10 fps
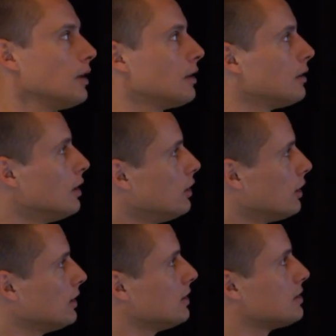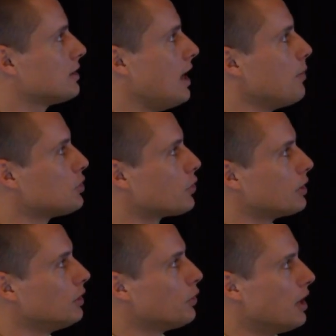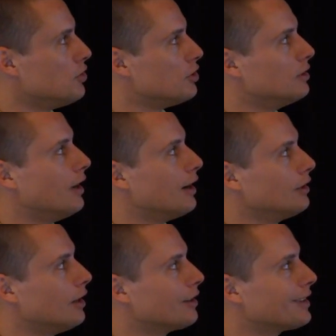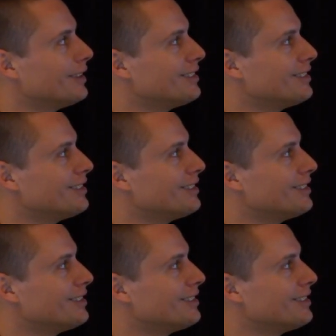Like, look at this capturing location dialog, right?